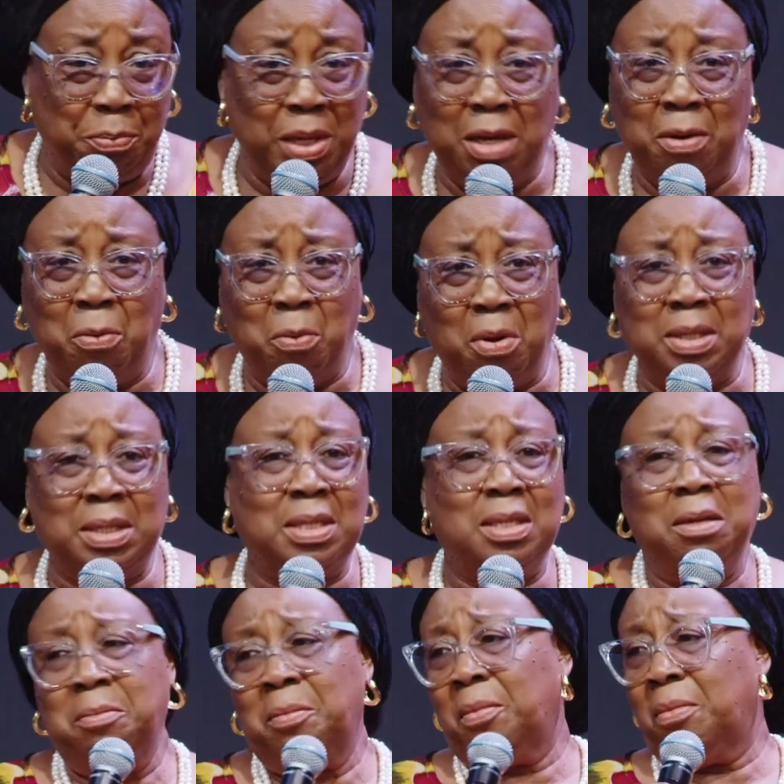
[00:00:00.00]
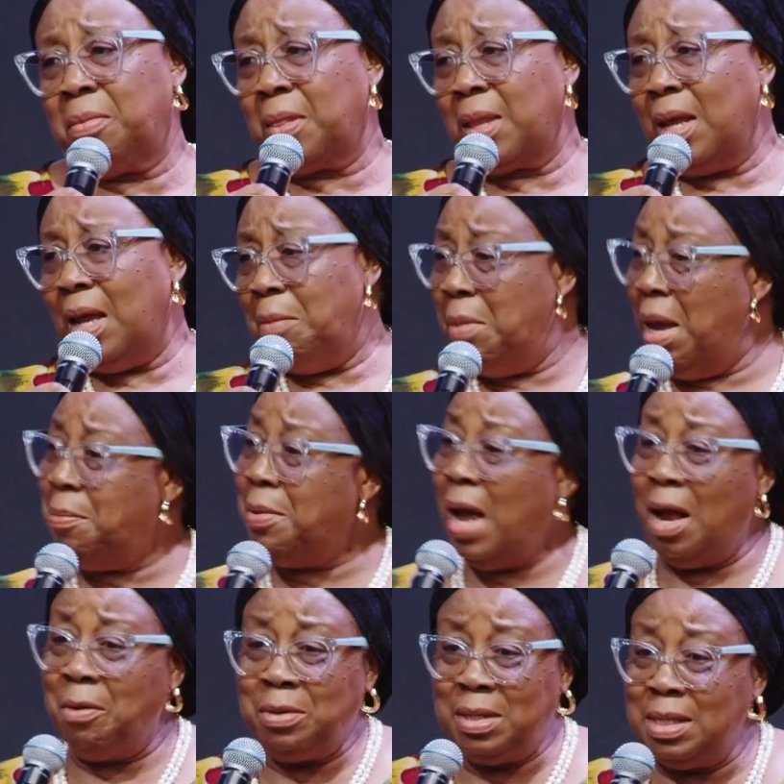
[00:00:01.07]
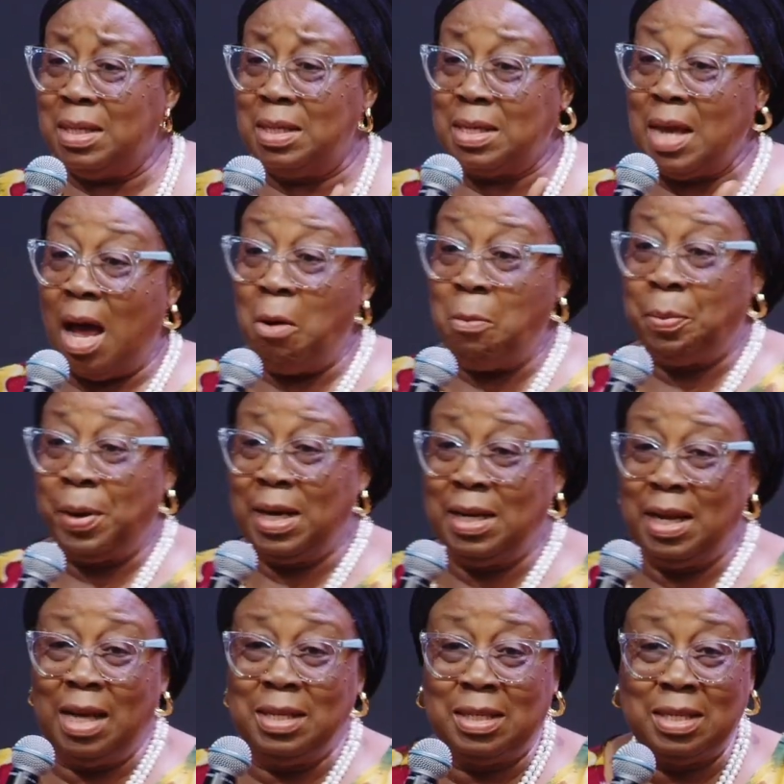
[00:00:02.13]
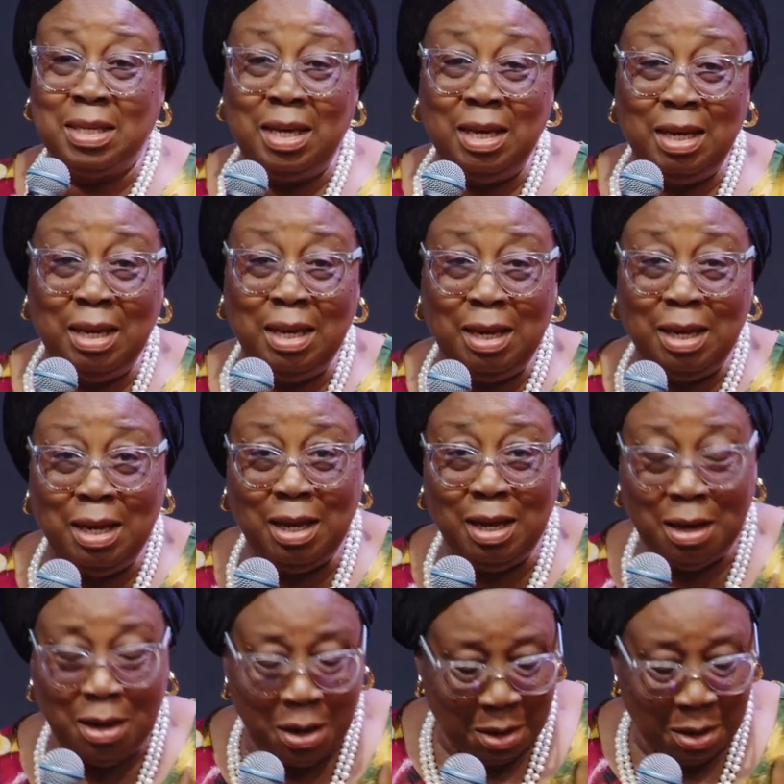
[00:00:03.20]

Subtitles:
me was, this is how pregnancy...